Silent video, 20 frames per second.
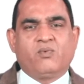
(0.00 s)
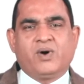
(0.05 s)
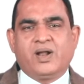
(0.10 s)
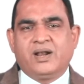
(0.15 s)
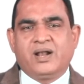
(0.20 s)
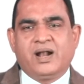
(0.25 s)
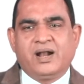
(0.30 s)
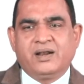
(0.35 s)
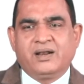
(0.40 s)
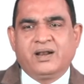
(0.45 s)

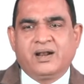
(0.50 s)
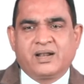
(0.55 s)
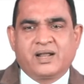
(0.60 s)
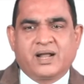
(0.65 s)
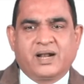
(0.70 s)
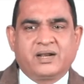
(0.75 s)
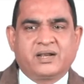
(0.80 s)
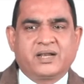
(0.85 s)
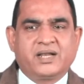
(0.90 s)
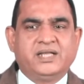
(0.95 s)
100
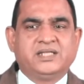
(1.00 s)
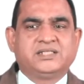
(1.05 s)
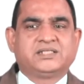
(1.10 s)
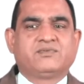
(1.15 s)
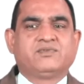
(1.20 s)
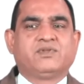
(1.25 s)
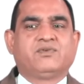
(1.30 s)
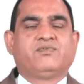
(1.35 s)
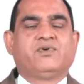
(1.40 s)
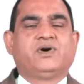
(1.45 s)
countries
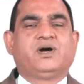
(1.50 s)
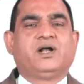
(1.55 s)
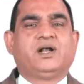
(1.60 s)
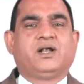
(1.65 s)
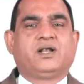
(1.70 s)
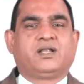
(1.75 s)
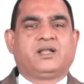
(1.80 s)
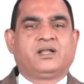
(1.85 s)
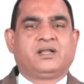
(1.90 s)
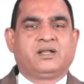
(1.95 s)
of the
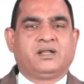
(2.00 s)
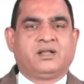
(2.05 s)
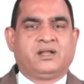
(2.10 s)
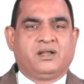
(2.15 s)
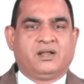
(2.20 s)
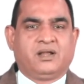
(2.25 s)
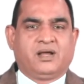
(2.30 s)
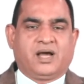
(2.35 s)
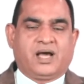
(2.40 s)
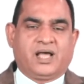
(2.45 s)
world,
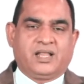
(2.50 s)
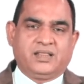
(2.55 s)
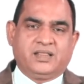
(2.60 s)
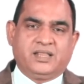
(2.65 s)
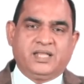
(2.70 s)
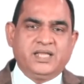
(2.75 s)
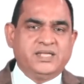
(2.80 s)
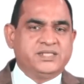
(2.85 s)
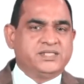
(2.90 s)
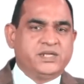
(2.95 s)
and
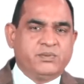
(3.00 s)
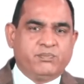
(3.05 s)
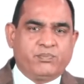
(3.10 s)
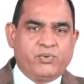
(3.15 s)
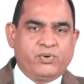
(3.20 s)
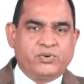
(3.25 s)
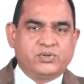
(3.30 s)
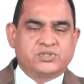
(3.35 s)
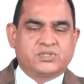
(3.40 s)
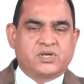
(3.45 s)
these
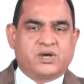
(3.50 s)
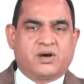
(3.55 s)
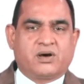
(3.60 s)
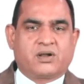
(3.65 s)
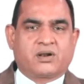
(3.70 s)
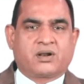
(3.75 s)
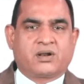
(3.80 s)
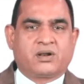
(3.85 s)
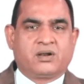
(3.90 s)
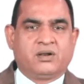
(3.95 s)
reports
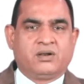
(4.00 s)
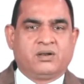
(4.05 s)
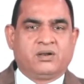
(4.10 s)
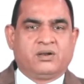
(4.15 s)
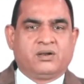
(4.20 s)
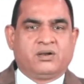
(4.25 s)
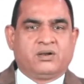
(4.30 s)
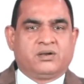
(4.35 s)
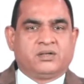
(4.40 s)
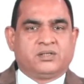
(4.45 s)
are
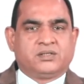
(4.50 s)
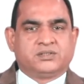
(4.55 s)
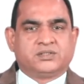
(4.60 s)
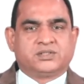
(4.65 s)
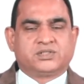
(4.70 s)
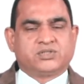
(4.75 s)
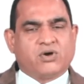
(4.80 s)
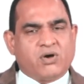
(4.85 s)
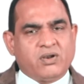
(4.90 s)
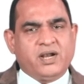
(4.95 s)

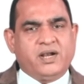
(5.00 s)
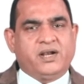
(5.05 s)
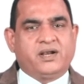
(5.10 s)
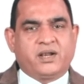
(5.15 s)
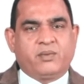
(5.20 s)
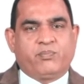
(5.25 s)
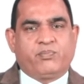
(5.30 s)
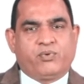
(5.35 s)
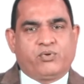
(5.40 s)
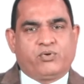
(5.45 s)
solid
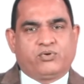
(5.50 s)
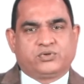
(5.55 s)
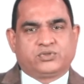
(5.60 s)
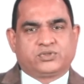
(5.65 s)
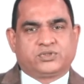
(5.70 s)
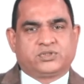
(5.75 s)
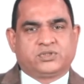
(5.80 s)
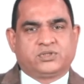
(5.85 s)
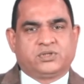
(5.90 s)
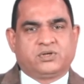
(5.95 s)

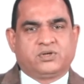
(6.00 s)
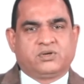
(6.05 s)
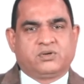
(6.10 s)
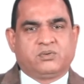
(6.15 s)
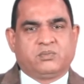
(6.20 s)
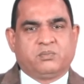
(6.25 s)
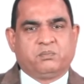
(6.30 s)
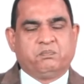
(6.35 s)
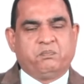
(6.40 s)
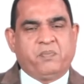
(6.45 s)
reports
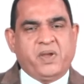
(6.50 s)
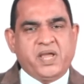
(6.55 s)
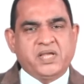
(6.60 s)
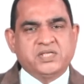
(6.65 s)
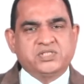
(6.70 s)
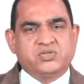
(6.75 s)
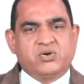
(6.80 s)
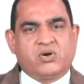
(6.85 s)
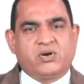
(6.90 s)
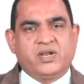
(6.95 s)

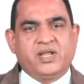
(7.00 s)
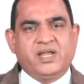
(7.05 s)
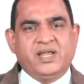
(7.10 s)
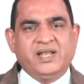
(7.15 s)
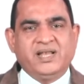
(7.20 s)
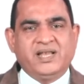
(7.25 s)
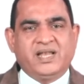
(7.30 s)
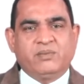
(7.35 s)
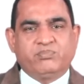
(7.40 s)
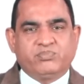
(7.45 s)
based on
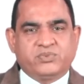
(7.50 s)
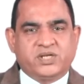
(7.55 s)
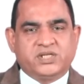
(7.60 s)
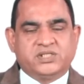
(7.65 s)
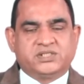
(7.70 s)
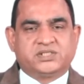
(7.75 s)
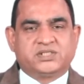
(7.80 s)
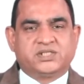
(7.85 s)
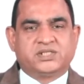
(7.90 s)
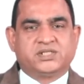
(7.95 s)
in-depth
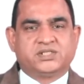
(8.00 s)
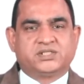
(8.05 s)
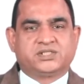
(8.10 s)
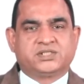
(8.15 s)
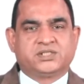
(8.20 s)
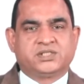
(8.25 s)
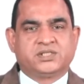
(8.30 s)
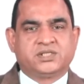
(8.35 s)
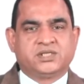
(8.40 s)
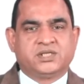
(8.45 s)

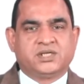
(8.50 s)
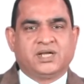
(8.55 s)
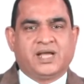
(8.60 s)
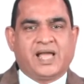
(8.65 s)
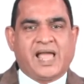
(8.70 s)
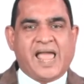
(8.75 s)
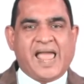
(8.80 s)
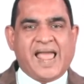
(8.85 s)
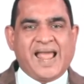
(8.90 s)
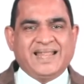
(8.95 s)
research
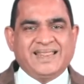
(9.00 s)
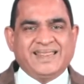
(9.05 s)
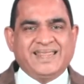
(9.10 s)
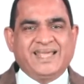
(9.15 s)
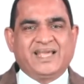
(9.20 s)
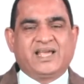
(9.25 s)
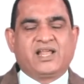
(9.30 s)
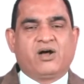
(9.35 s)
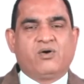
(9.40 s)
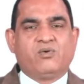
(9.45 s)
at
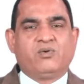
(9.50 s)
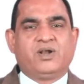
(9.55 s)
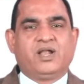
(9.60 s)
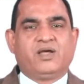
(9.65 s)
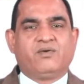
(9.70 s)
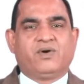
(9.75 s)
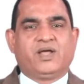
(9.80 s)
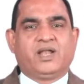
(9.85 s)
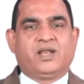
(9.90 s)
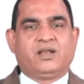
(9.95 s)
the ground
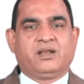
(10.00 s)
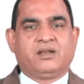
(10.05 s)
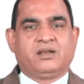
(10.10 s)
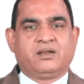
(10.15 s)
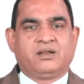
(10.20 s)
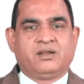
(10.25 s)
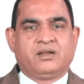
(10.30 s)
level,